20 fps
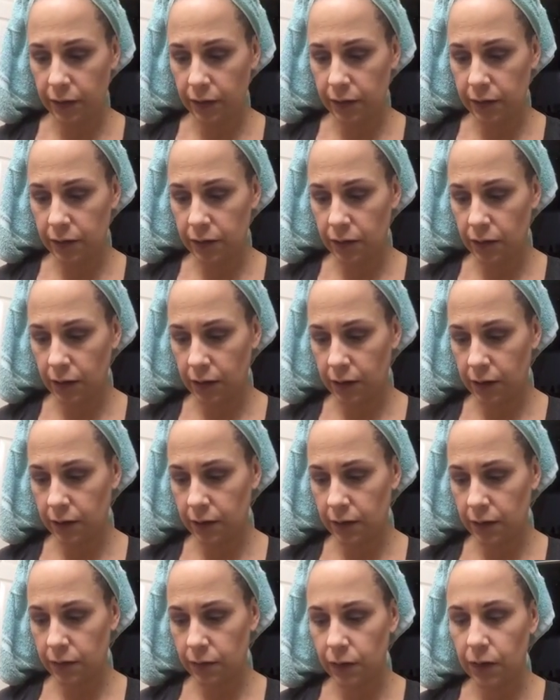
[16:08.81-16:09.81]
Let's darken
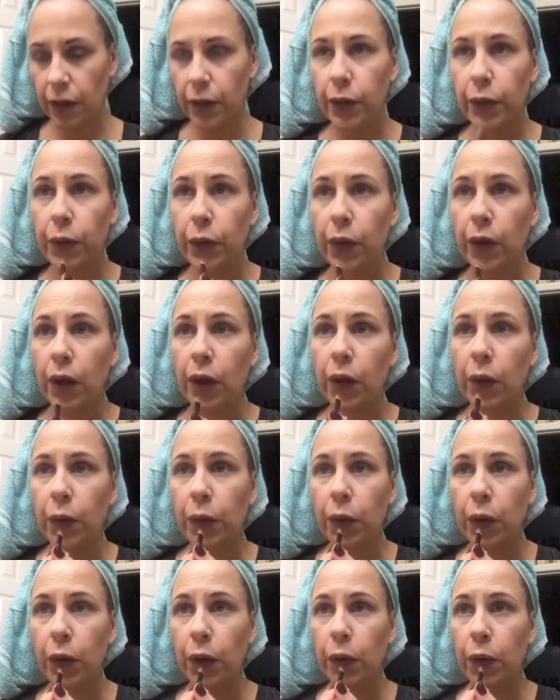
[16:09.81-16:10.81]
this one.
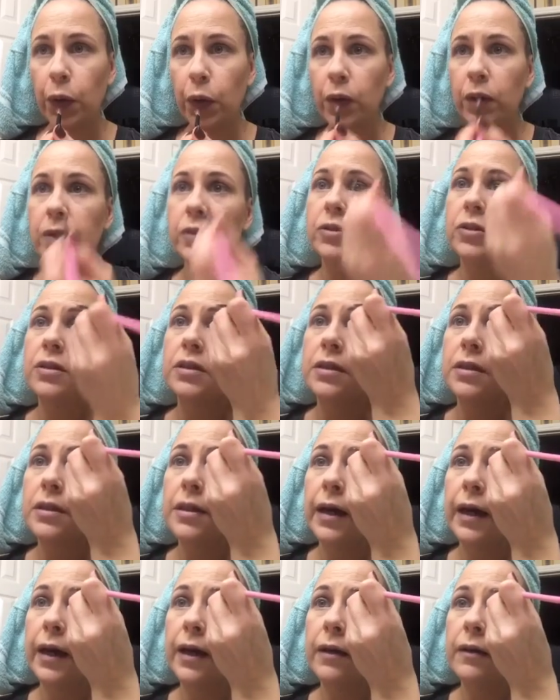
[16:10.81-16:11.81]
Just a
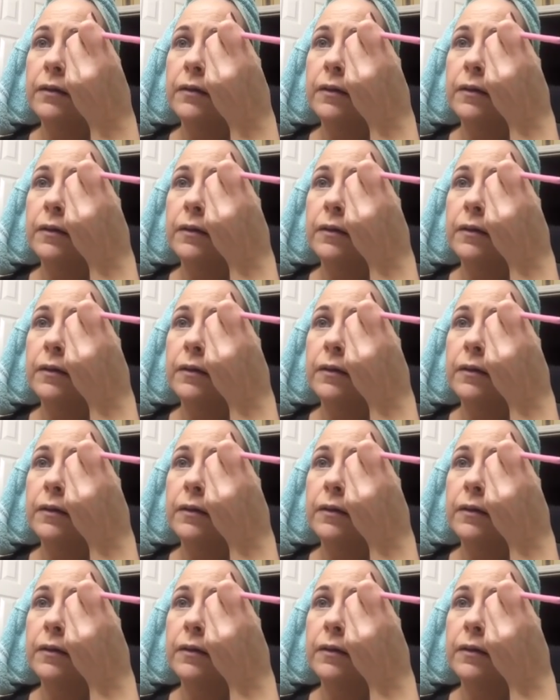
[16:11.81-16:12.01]
tad.